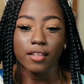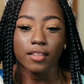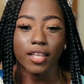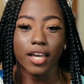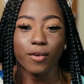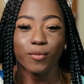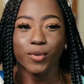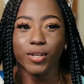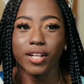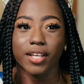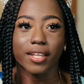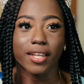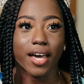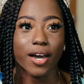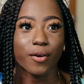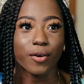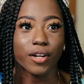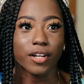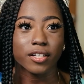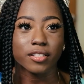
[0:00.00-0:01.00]
that would
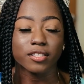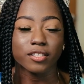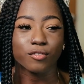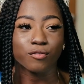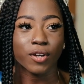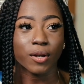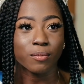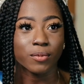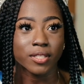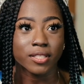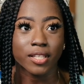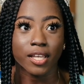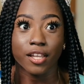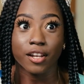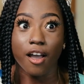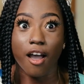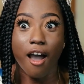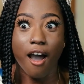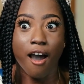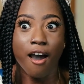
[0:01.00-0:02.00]
allow her to
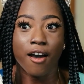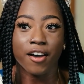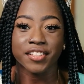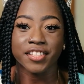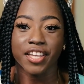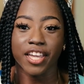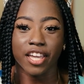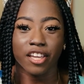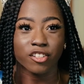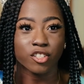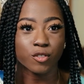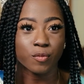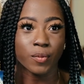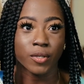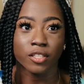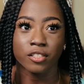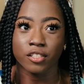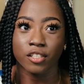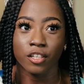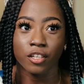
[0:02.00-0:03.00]
represent all
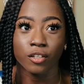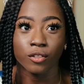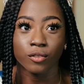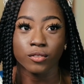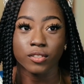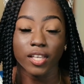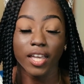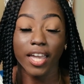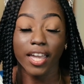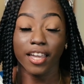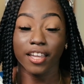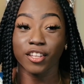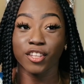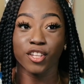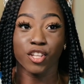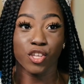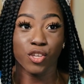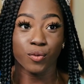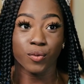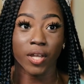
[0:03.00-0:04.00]
HBCUs in
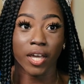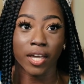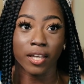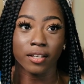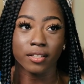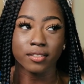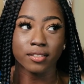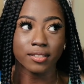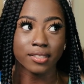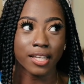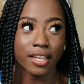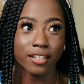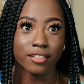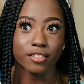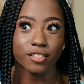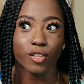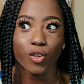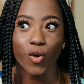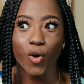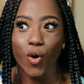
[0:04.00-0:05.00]
the United States
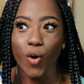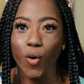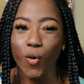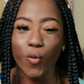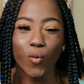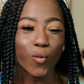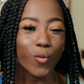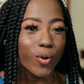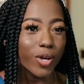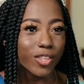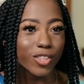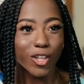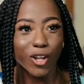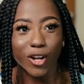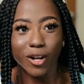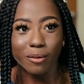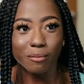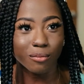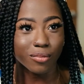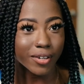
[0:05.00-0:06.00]
with
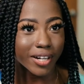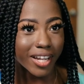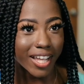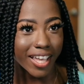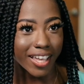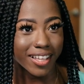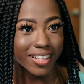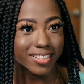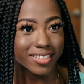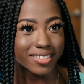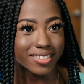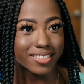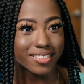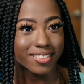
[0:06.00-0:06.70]
her braids